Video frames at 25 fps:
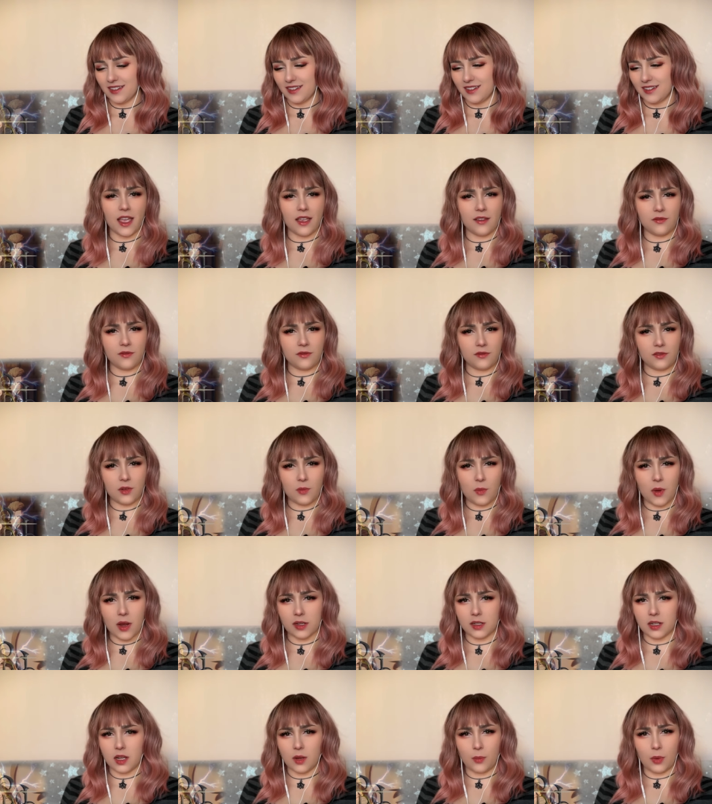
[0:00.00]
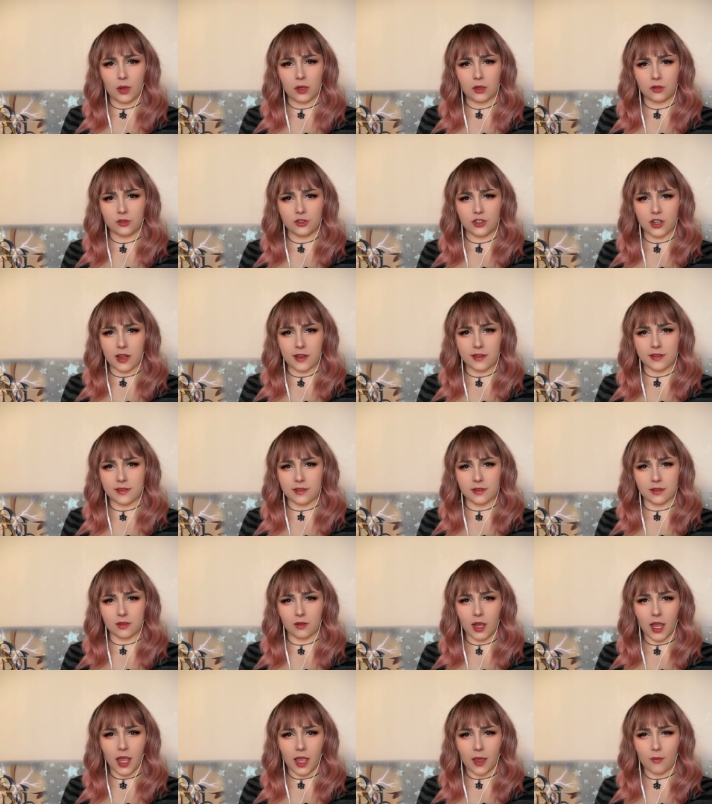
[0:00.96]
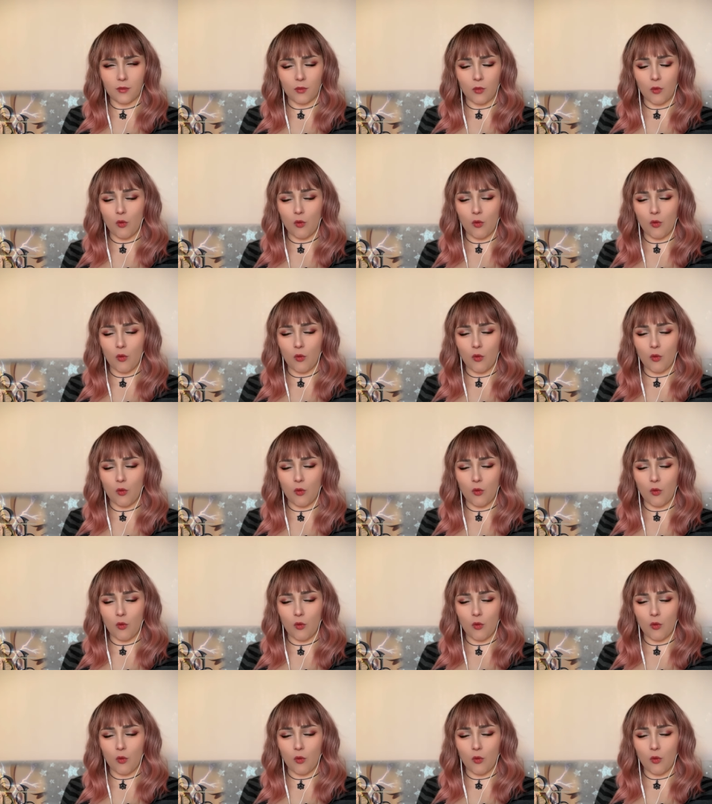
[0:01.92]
Everybody apologizing to him.